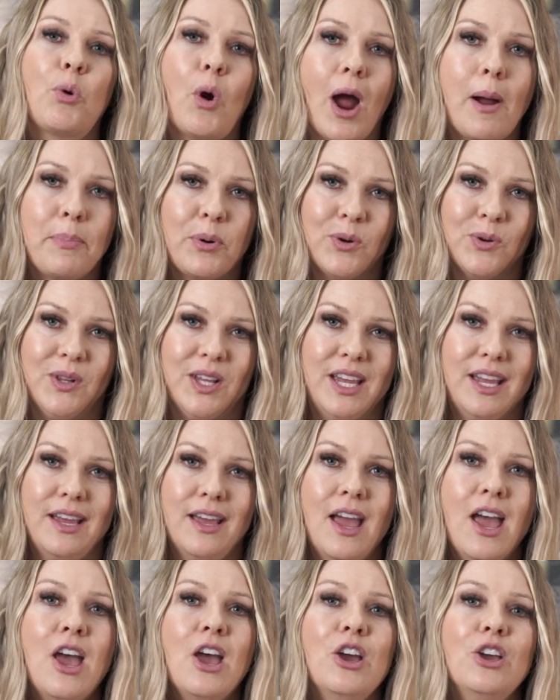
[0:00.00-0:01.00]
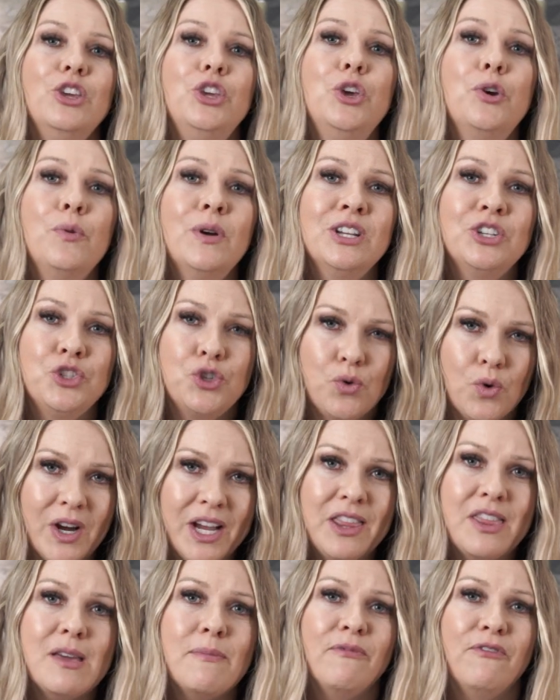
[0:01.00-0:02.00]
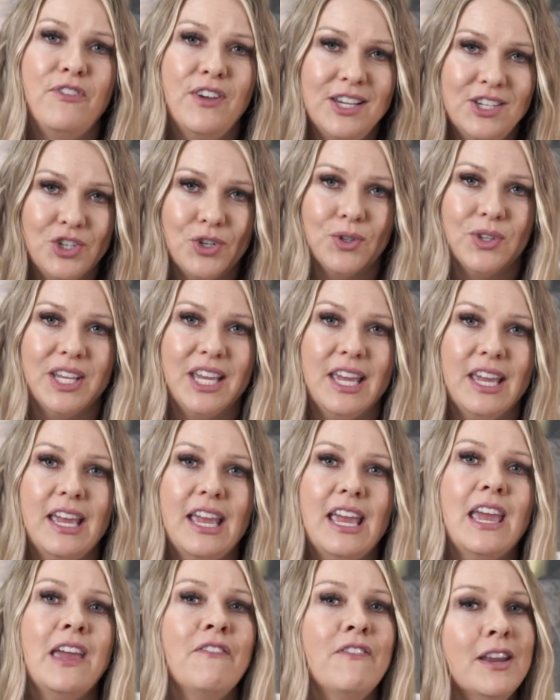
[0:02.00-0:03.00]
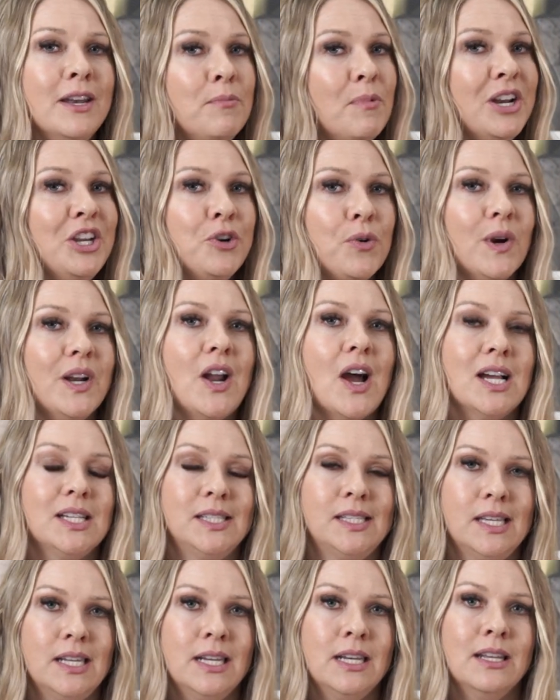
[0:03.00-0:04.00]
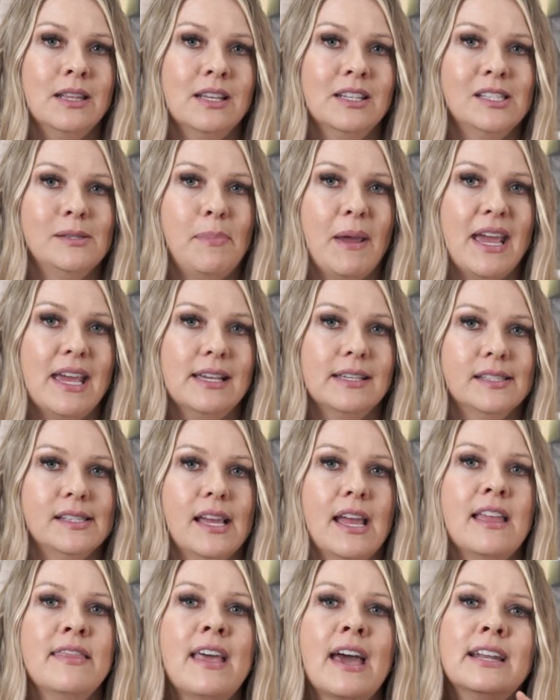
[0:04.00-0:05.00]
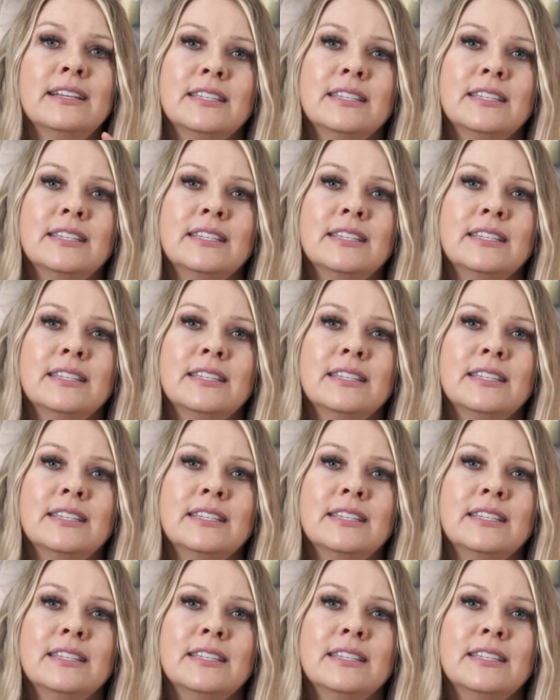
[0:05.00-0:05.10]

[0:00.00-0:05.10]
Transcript: properly, you enjoy them visually even when you're not sitting in the space. And that